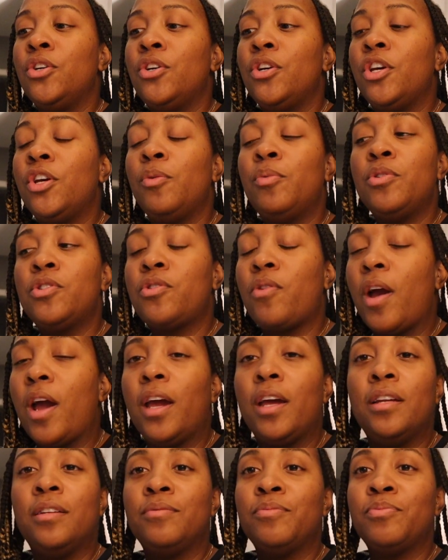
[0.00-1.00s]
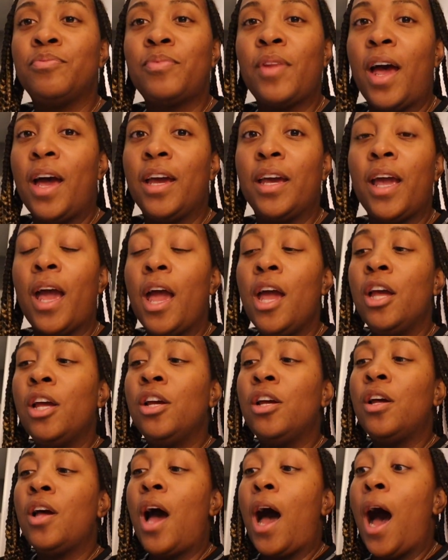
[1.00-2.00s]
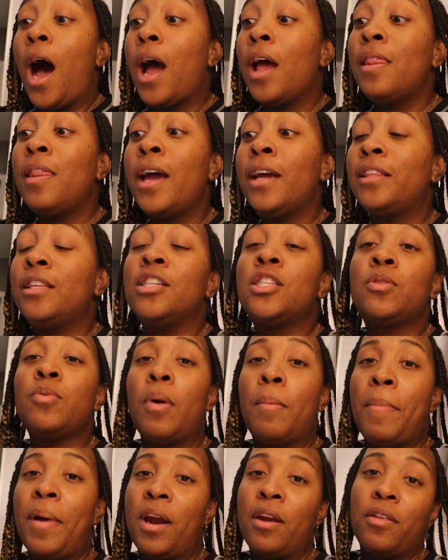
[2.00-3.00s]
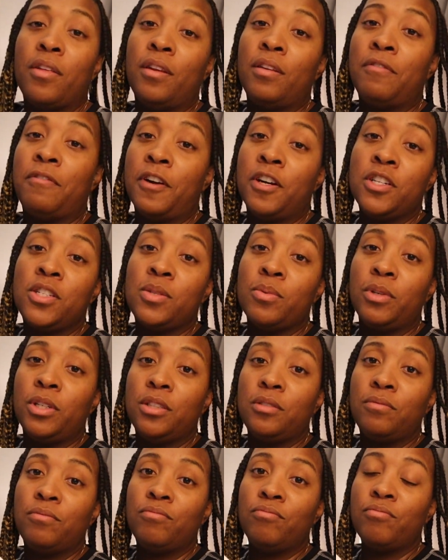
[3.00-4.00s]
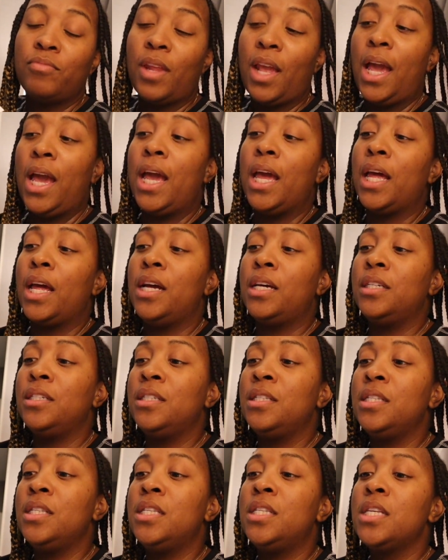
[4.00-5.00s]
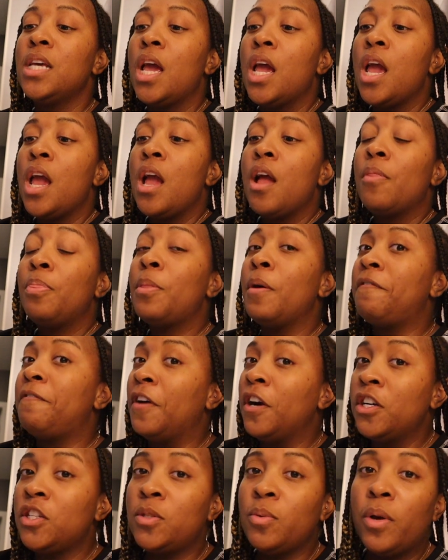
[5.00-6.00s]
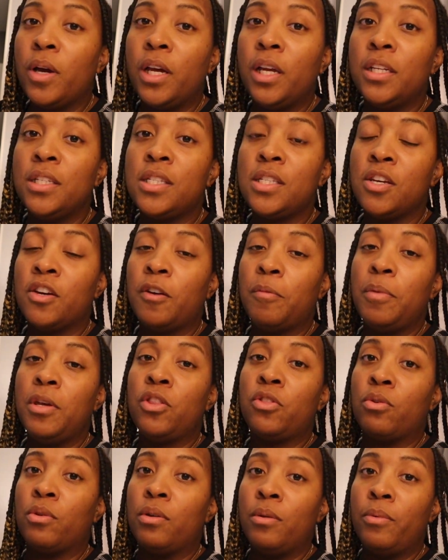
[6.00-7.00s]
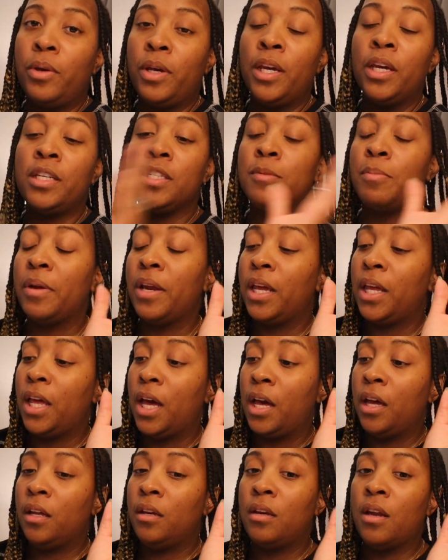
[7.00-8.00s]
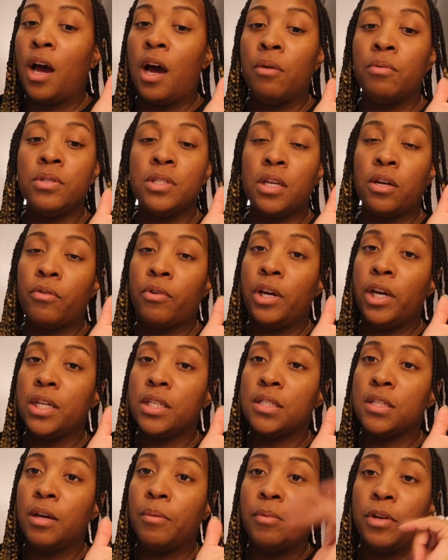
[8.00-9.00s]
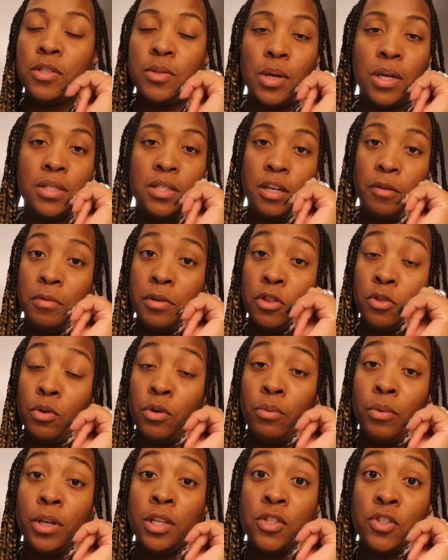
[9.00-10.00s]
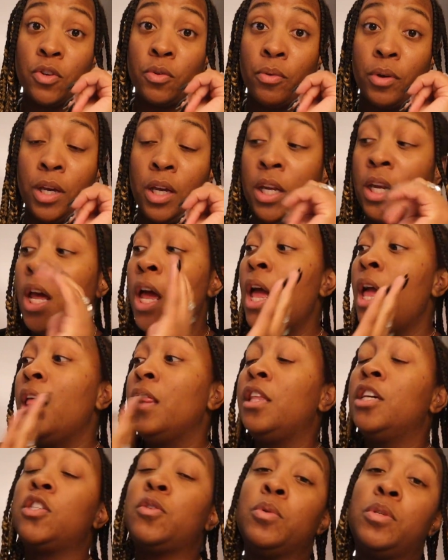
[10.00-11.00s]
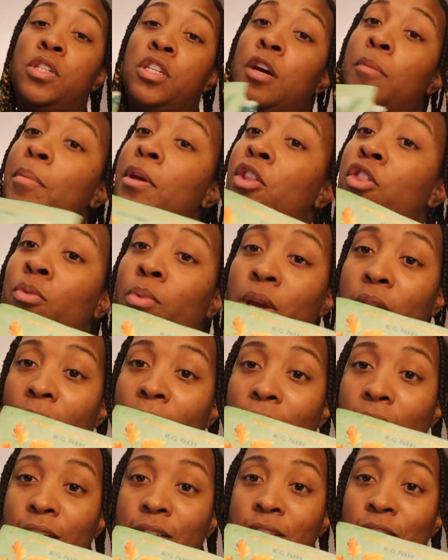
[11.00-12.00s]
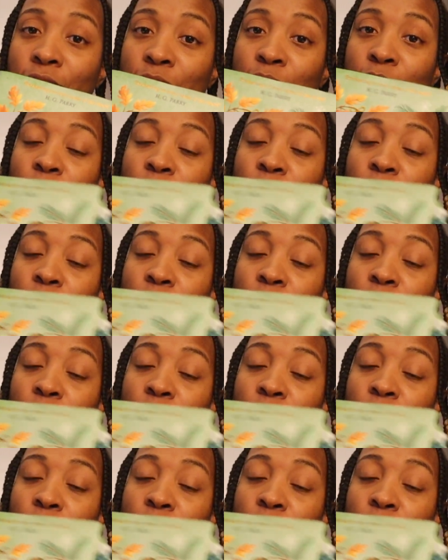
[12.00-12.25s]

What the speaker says: It was great. Like, I like this one better than the first one. And the first one took me 3 weeks, but again, I was in a reading slump. That's why it took me 3 weeks to read. This one took me 3 days.